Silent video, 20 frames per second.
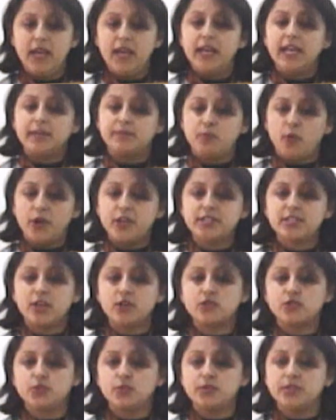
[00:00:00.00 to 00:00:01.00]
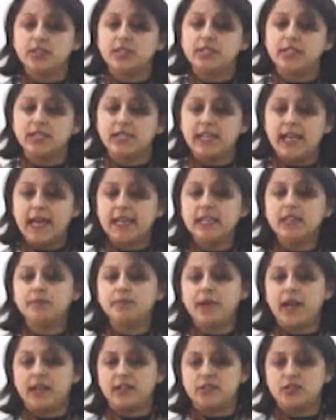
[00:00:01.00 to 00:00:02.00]
It points out to the declining
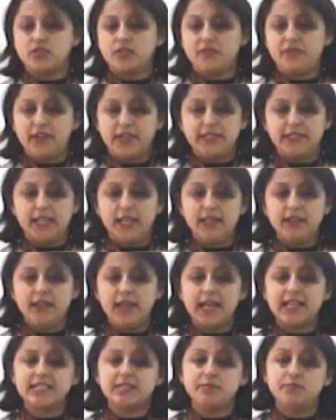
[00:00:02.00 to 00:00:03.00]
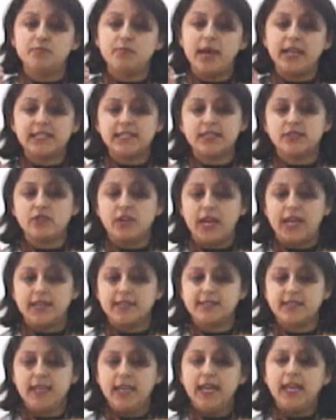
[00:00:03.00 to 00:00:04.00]
practice of renting and dramatic
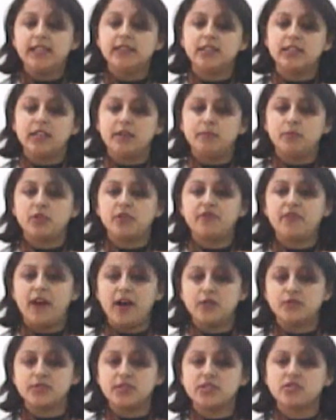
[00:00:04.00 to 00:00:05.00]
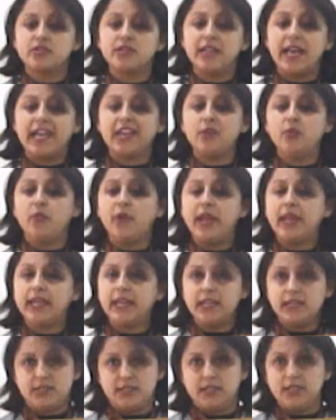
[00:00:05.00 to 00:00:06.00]
rise in the number of houses lying
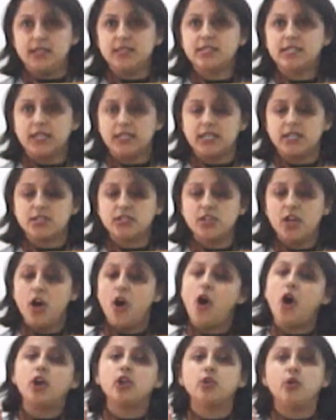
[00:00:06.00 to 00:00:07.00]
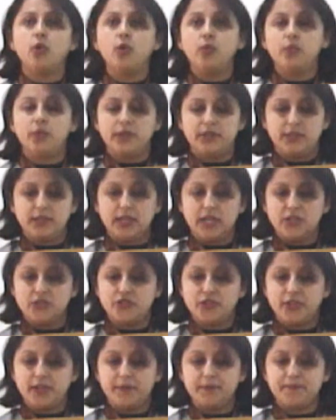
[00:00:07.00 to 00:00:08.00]
vacant in cities all over the
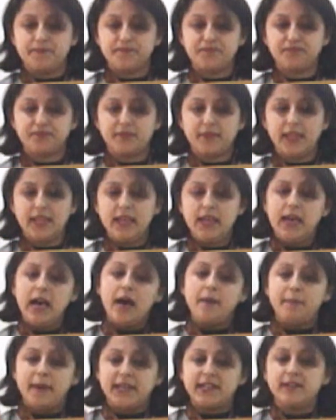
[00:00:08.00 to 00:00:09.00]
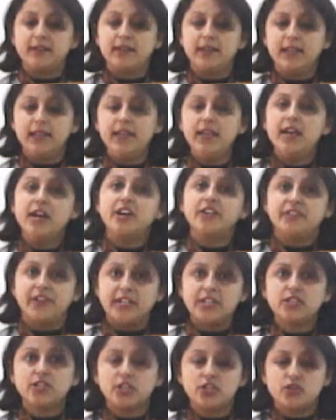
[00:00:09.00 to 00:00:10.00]
country. Apparently,
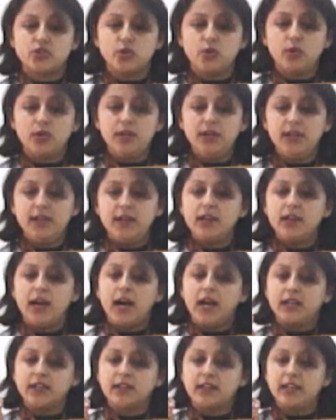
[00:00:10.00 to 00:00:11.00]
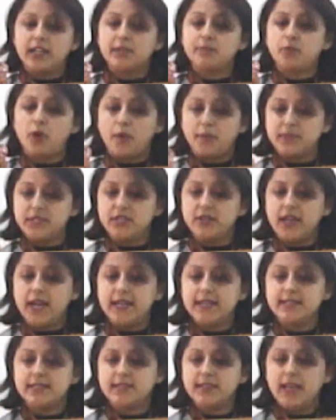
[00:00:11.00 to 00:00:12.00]
rent control, unclear property
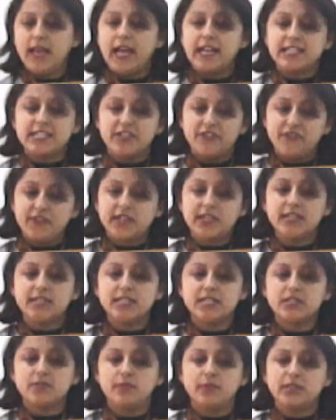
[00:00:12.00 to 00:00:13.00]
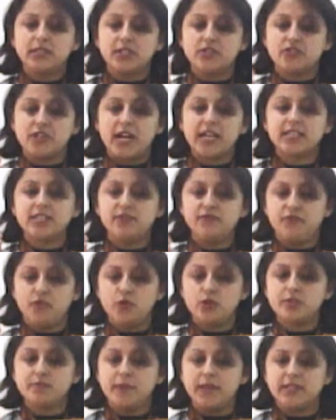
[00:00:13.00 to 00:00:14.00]
rights, and difficulties with contract
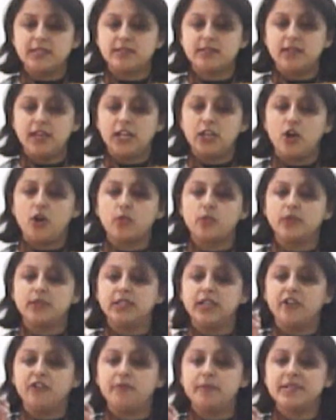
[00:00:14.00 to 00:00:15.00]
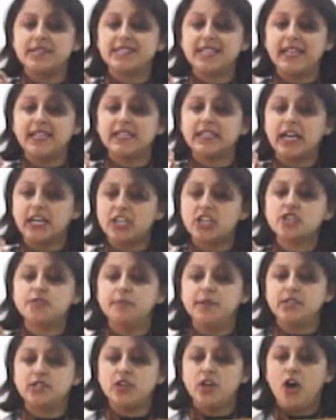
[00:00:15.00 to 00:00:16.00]
enforcement, along with government's
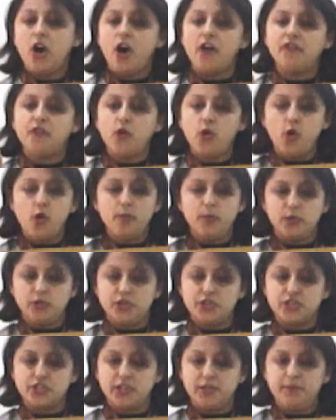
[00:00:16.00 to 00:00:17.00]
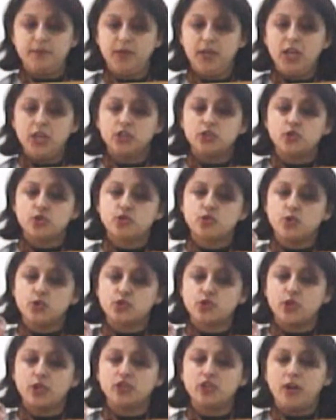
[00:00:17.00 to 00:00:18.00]
encouragement of home ownership through
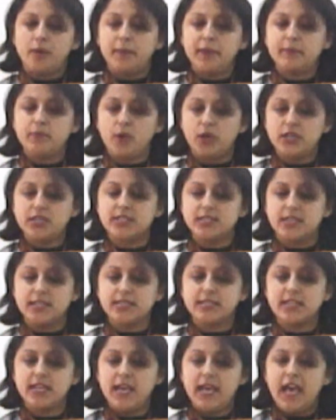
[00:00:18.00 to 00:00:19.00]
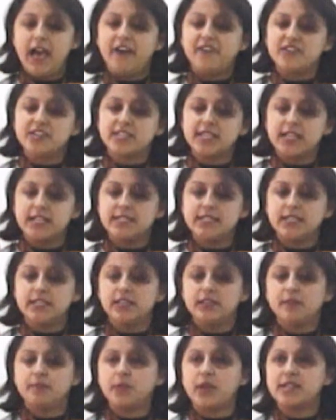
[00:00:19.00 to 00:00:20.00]
socio-economic policies, have resulted
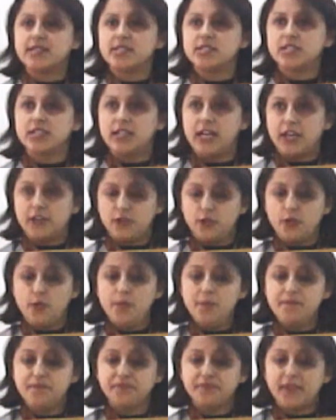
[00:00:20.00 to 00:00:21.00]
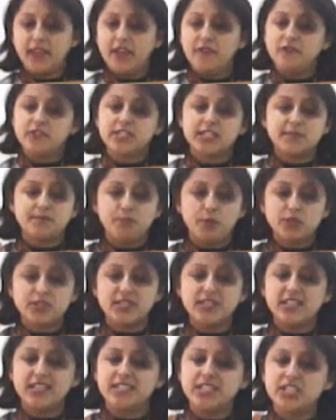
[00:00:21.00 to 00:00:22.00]
in the present scenario, which has put
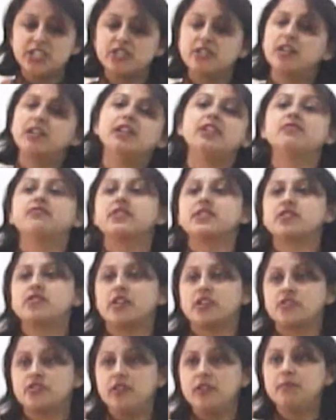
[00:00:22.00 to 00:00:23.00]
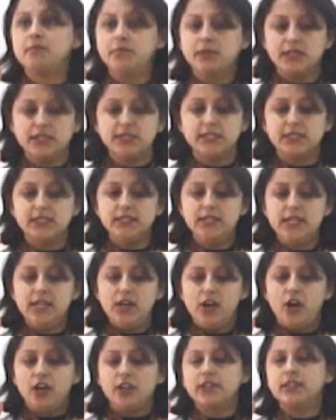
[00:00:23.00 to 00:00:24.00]
an additional infrastructural burden
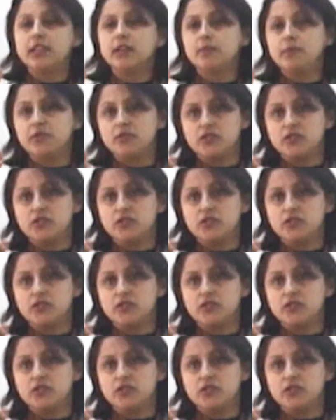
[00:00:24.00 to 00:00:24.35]
on the urban